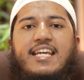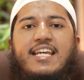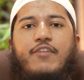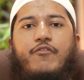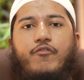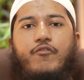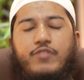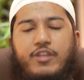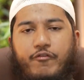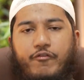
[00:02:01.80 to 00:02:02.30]

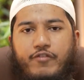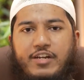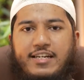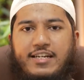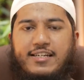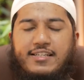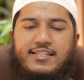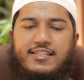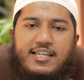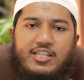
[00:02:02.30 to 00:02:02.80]
if the
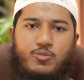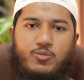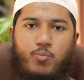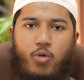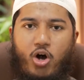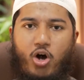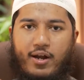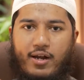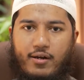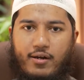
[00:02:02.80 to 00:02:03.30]
fetus is
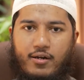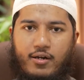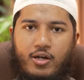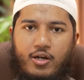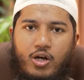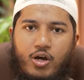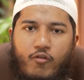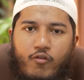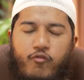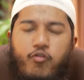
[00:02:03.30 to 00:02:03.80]
born
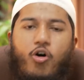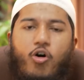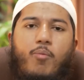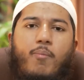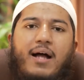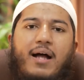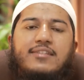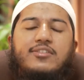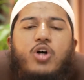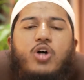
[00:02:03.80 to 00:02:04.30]
4 months